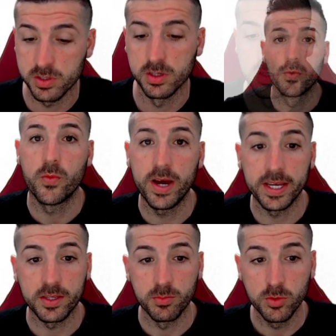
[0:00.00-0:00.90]
Right,
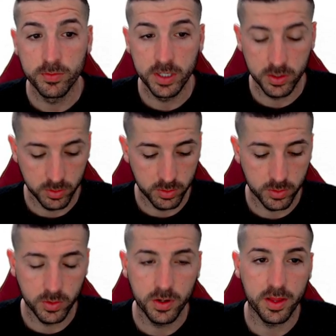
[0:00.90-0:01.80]
moving
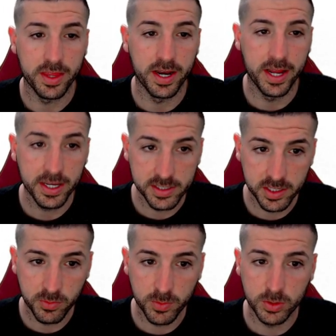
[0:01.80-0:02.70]
on, the next thing
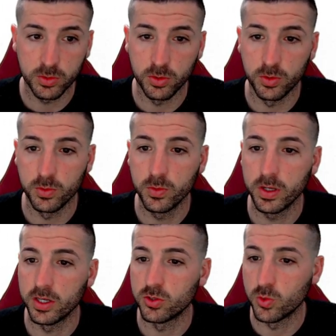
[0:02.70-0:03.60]
we want to do
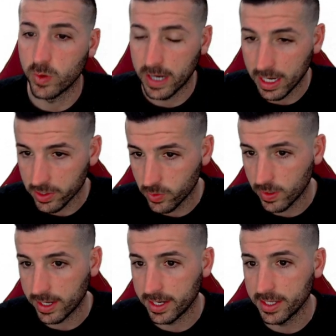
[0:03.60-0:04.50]
is to
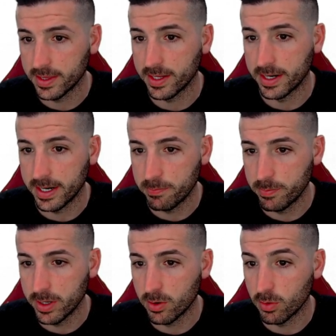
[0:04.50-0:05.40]
calculate the number
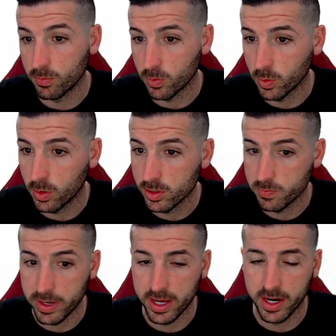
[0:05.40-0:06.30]
of goals
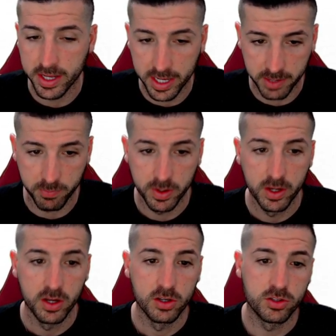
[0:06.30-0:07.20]
per game.
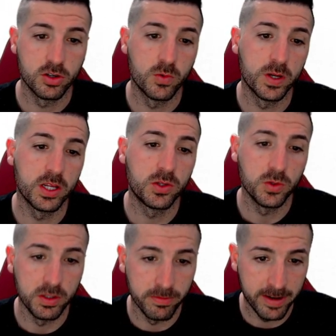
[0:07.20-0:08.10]
So we need to
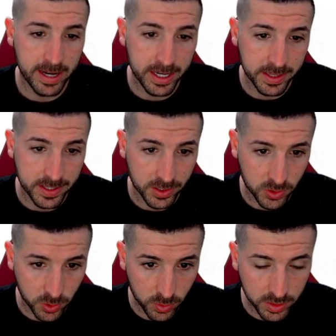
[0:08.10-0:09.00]
divide the
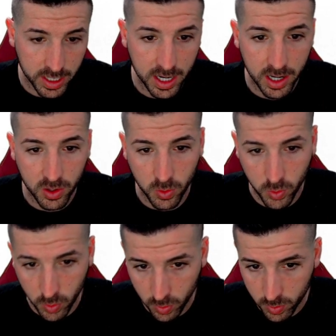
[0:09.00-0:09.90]
total
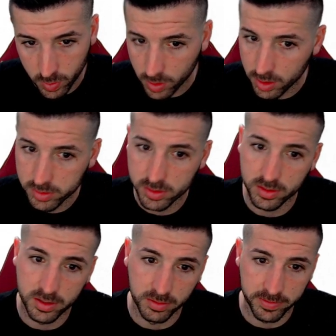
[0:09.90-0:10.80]
goals
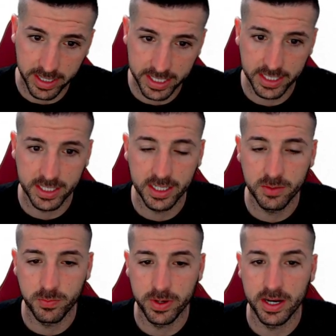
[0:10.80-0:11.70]
divided
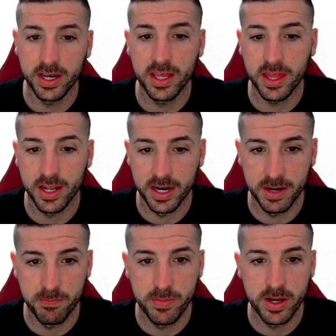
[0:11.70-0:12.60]
by the
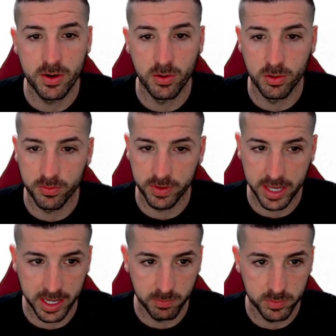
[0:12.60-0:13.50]
number of
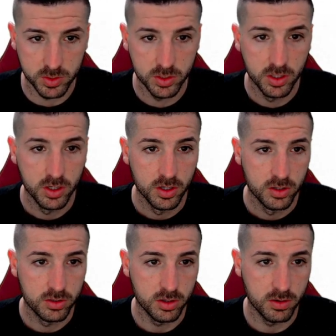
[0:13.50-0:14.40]
games.
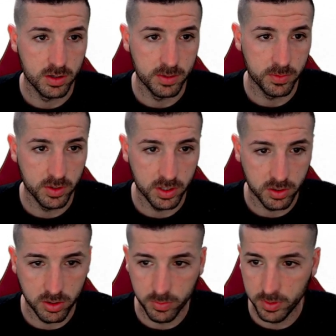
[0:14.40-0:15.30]
So I'm going to
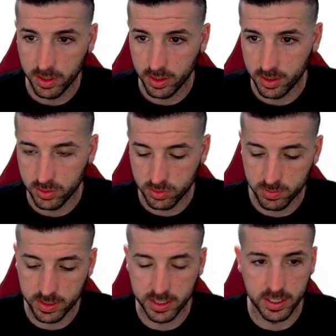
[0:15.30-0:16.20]
copy this
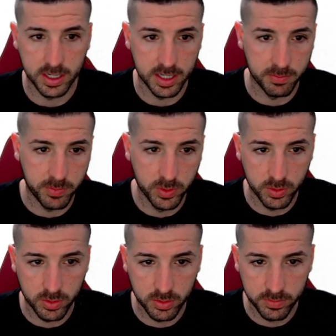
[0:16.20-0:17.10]
one
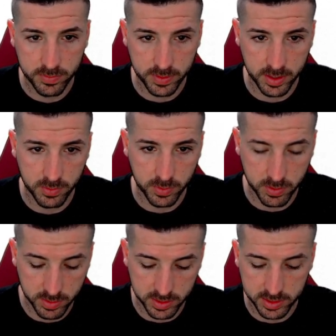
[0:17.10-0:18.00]
above, and we're going
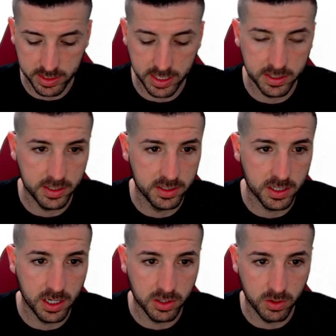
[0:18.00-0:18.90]
to start this
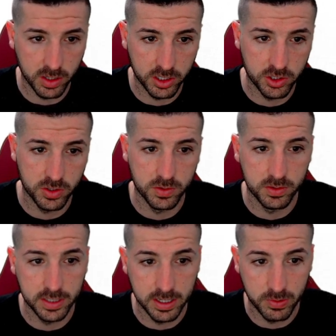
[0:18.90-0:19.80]
calculation
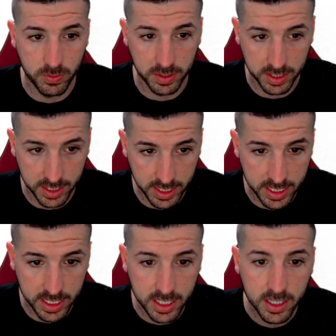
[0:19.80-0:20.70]
down
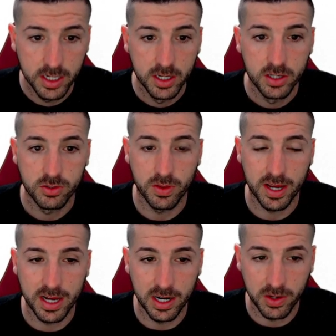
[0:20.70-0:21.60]
here. So the
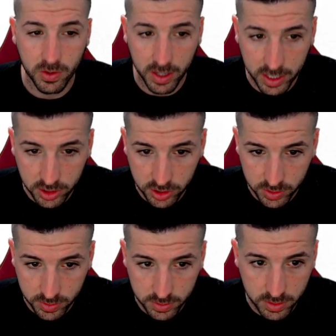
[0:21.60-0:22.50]

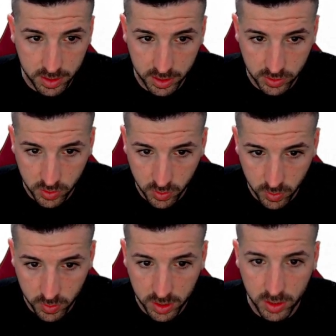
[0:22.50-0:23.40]
calculation is
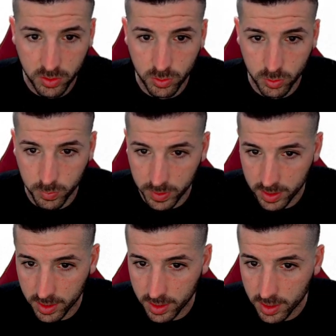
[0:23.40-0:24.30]
going to
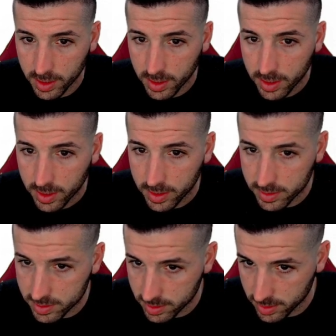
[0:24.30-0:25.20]
be the
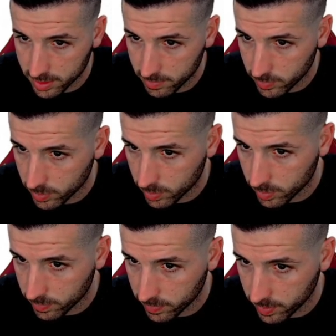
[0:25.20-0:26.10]
sum
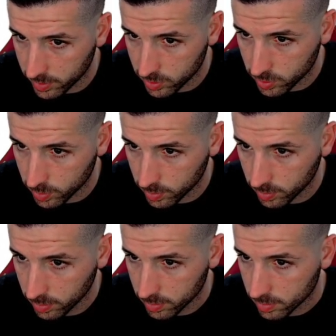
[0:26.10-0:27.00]
of these
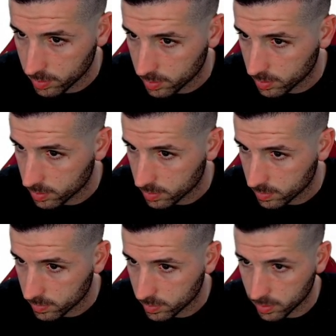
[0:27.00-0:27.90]
two.
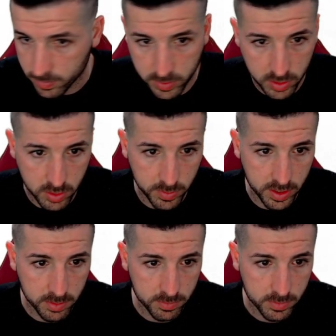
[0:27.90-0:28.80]
So I'm going to copy
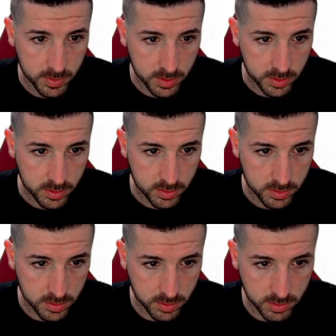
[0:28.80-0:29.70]
them.
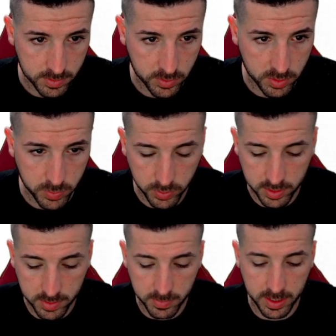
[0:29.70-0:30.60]
So I'm going to put
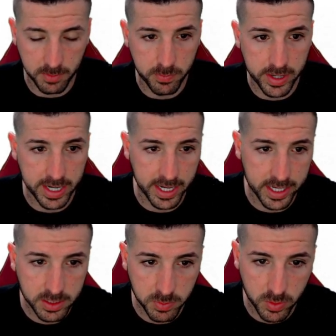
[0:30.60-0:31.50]
them in brackets
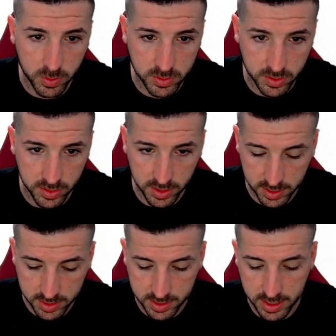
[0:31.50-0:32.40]
because this
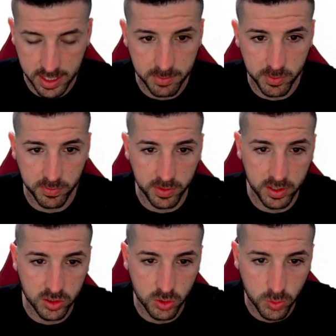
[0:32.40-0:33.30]
sum of
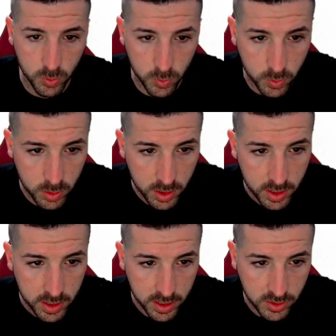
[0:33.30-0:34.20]
these two
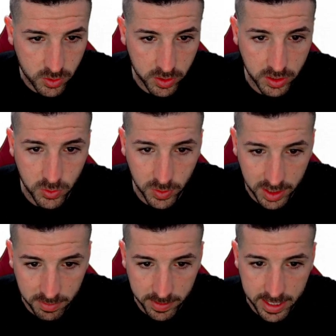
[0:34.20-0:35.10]
is going to
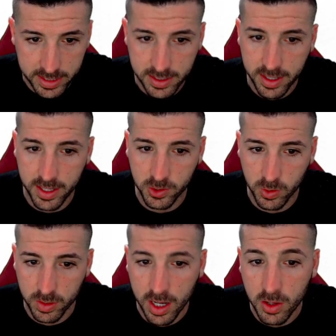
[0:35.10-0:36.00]
give us the
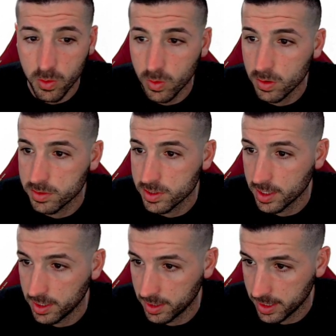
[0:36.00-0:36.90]
total goals
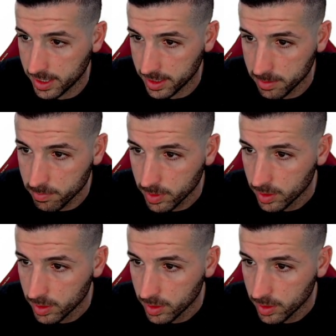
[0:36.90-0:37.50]
in game.